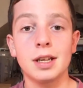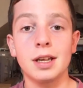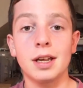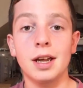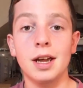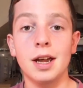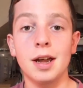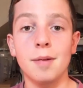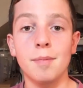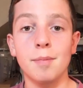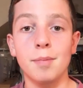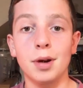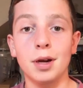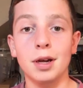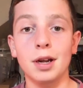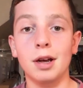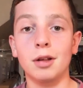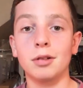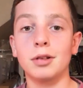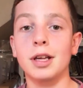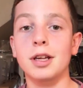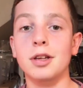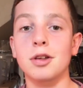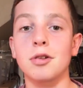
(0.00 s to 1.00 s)
But
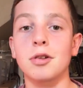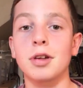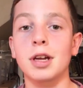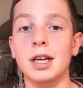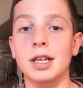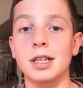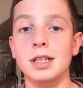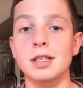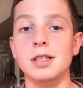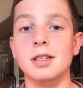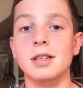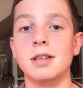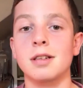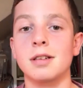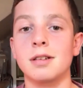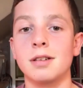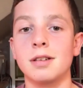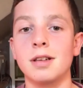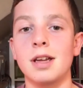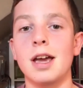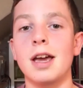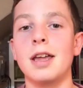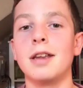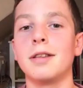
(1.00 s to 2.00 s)
I'll let you guys
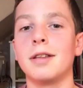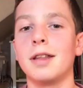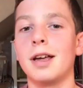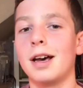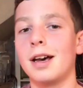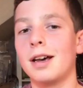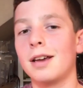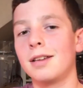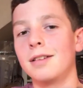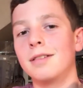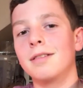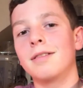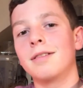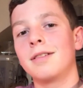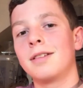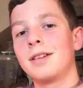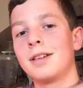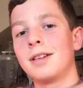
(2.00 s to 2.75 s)
hint that and